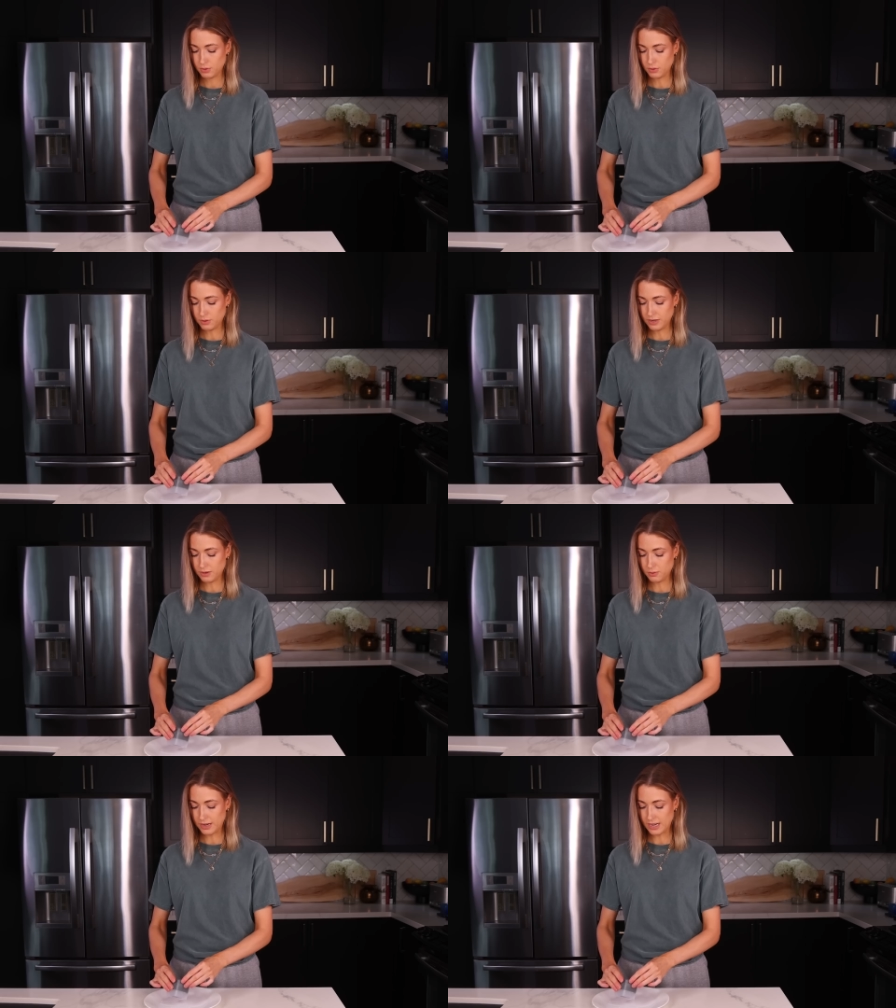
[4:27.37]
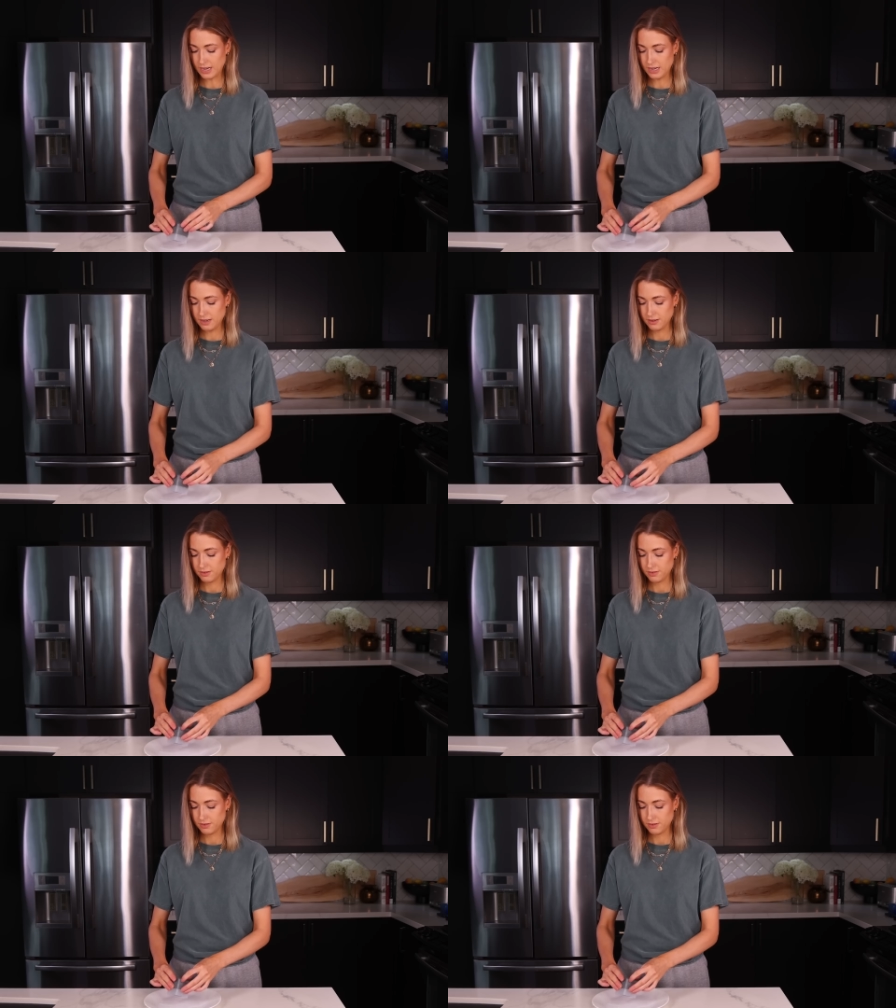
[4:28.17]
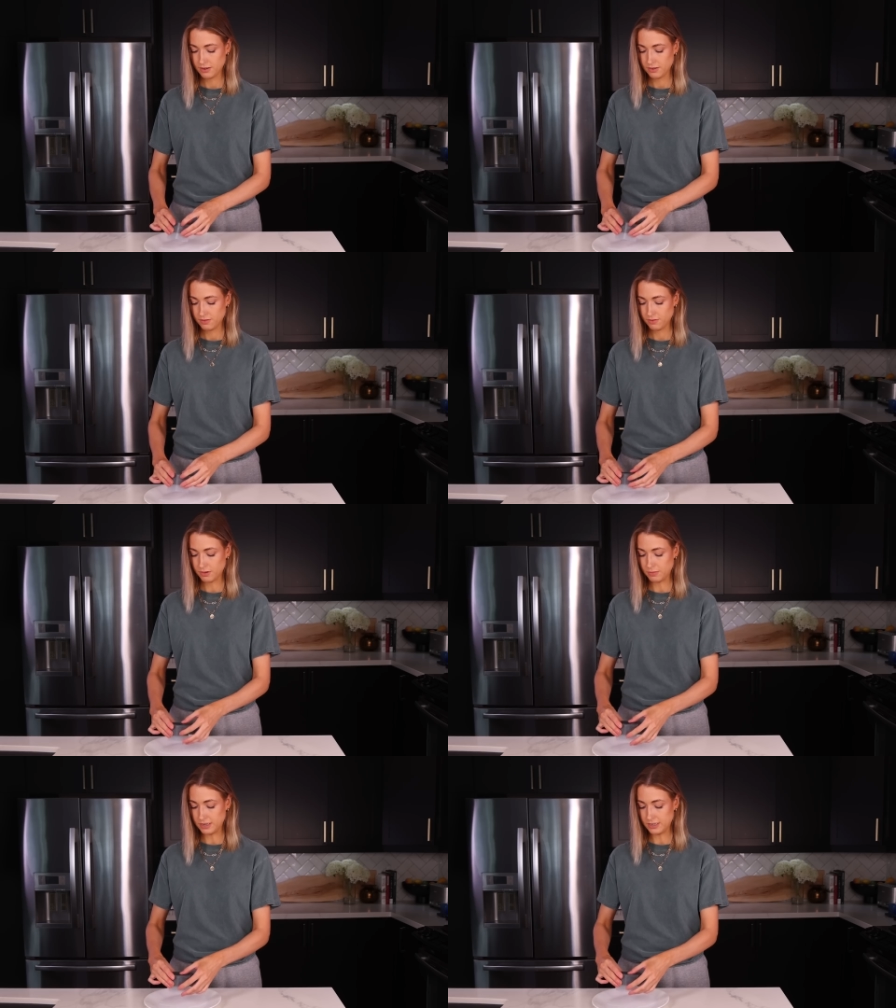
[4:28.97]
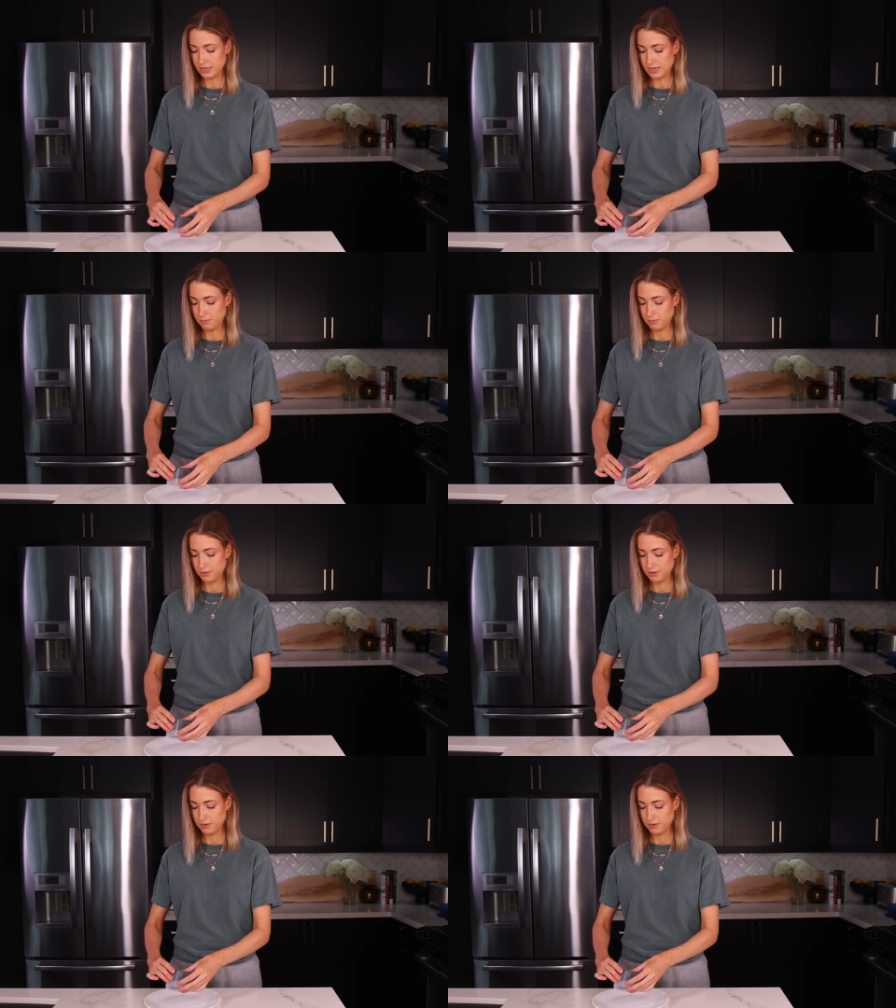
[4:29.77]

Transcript: Pour it away from the top.